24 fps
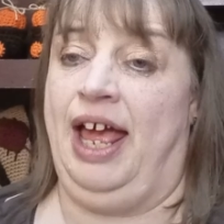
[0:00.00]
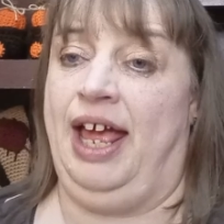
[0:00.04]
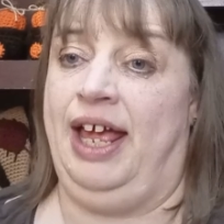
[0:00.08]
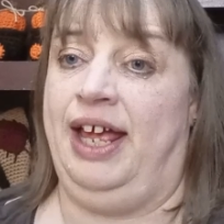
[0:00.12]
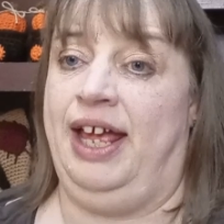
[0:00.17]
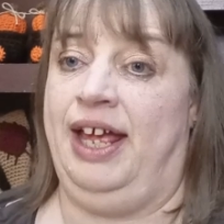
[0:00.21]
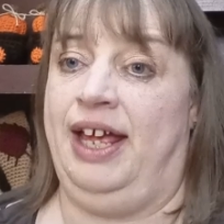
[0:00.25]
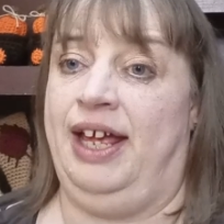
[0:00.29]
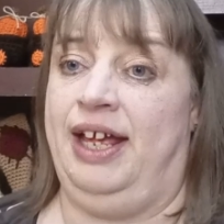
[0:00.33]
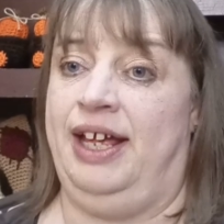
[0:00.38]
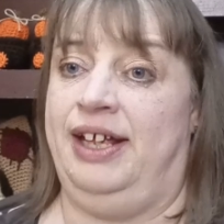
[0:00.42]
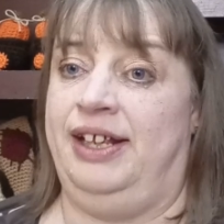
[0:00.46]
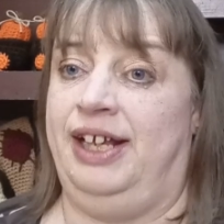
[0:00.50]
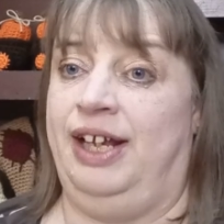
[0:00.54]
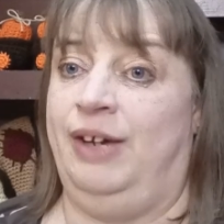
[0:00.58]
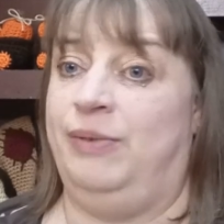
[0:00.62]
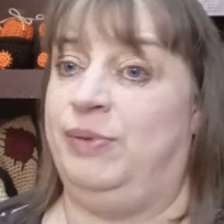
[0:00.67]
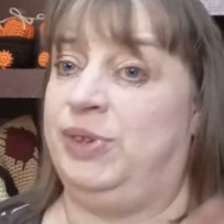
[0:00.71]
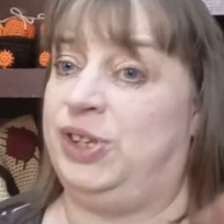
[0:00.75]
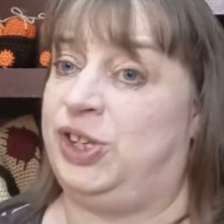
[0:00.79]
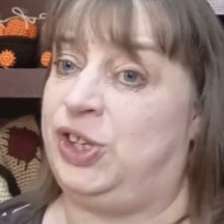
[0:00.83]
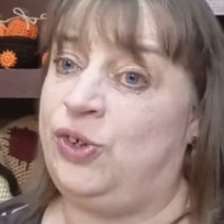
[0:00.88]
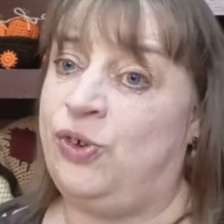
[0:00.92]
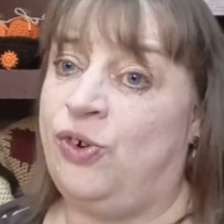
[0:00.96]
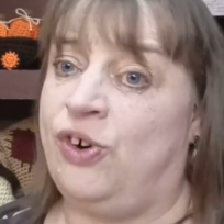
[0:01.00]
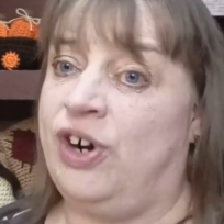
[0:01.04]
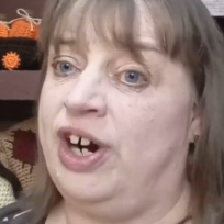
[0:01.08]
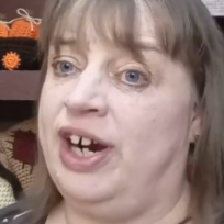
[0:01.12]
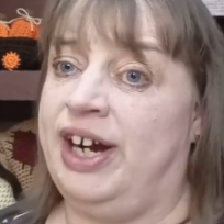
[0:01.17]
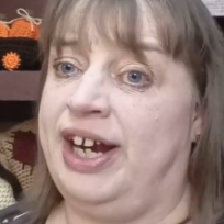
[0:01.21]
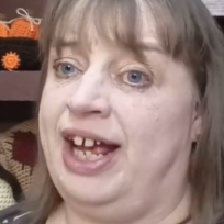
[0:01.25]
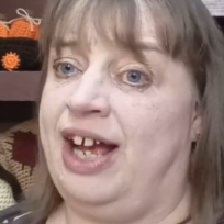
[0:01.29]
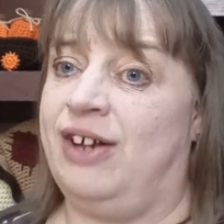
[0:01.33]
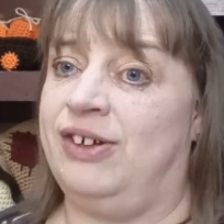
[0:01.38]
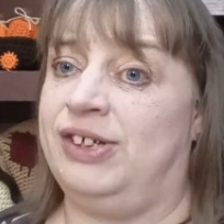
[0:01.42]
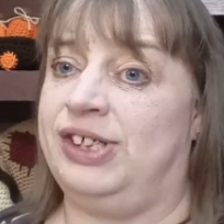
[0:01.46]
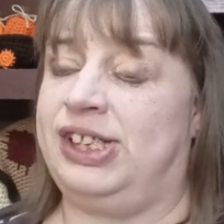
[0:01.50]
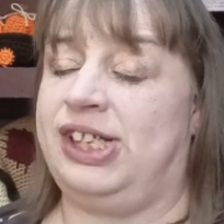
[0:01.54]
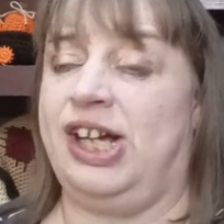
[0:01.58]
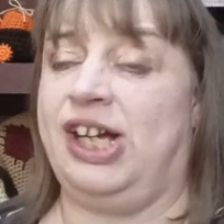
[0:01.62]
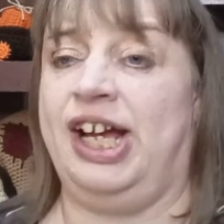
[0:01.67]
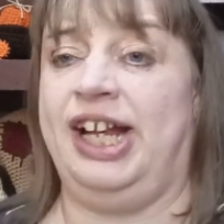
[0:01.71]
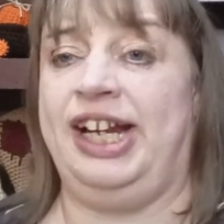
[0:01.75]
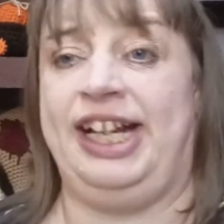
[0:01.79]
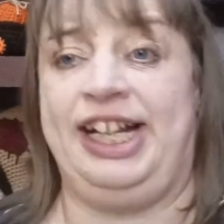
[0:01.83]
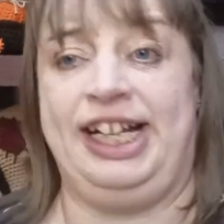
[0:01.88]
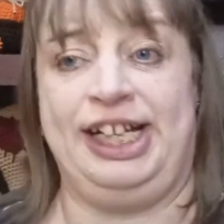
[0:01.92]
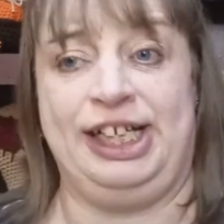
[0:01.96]
And it was dark
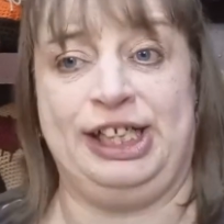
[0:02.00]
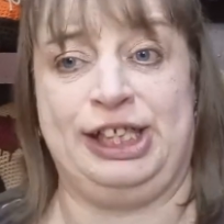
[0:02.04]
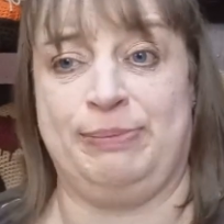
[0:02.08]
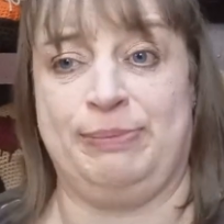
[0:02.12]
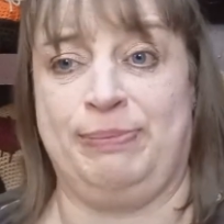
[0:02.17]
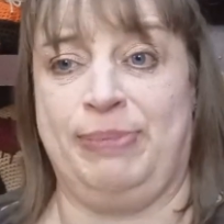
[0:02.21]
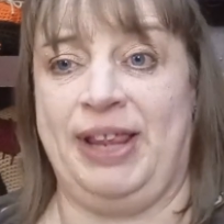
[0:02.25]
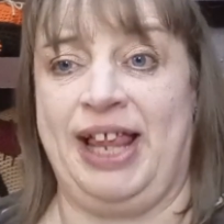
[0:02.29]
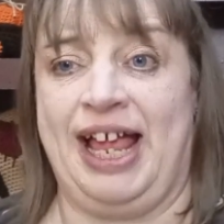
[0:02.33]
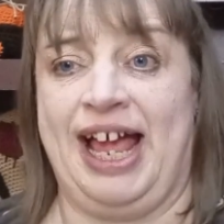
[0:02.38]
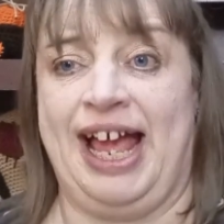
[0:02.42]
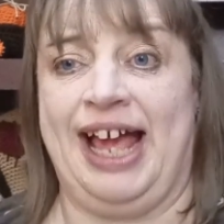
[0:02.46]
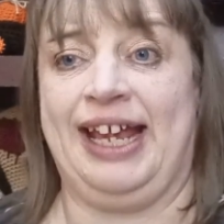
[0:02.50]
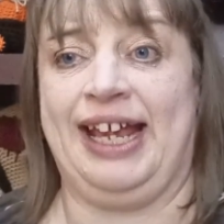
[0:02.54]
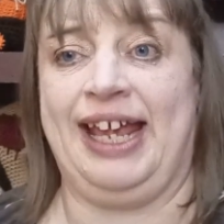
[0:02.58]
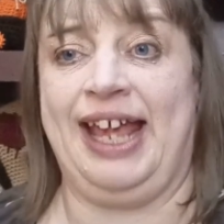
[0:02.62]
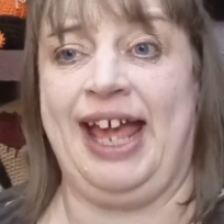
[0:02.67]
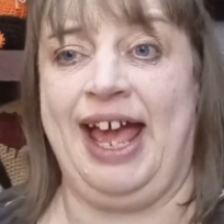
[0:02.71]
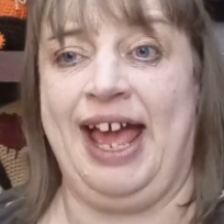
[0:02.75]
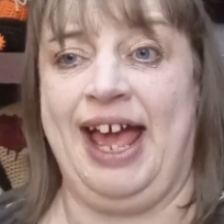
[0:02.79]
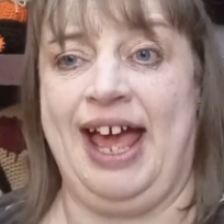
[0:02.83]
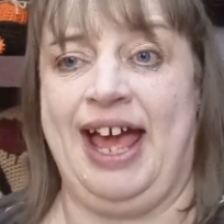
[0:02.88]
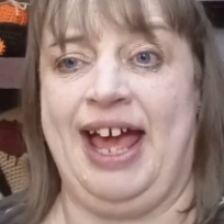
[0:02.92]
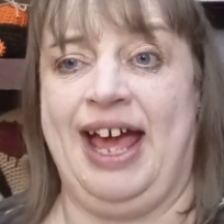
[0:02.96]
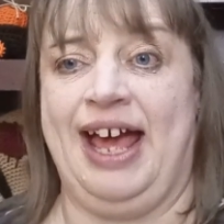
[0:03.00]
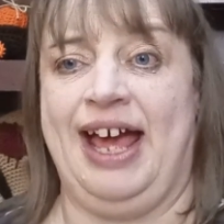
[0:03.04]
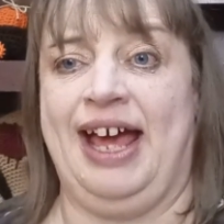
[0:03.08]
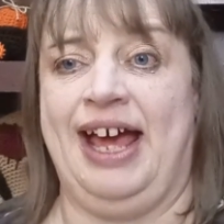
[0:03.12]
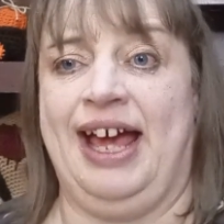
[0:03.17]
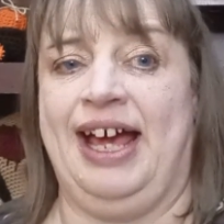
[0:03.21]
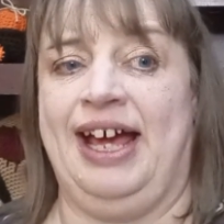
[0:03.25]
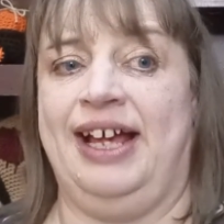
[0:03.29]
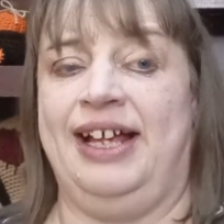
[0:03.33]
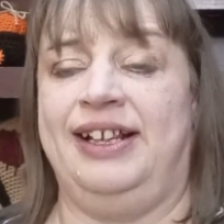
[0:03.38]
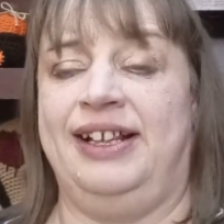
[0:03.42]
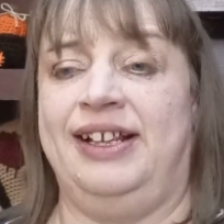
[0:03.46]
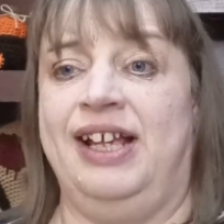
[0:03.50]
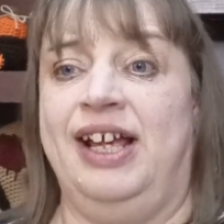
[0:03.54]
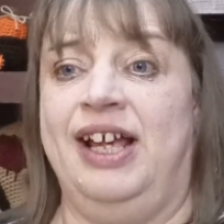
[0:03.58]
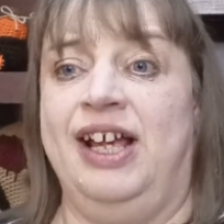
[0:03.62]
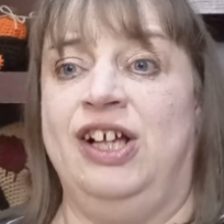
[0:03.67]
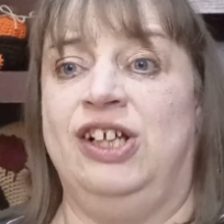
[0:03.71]
outside. He's a black cat.